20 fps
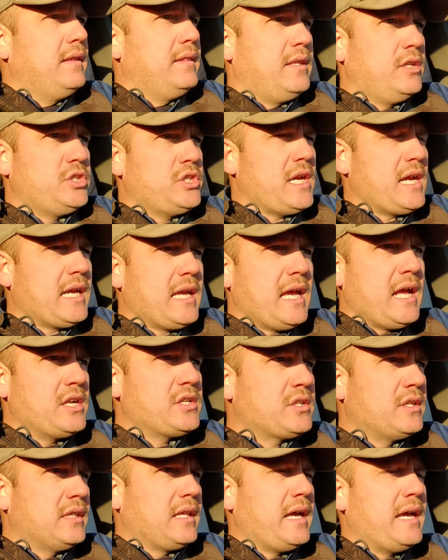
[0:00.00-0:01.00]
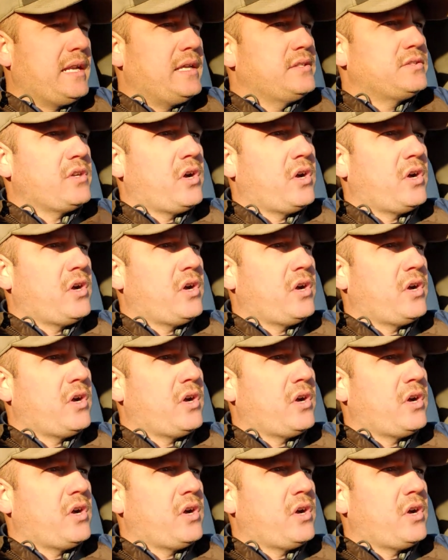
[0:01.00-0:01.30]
The check engine light is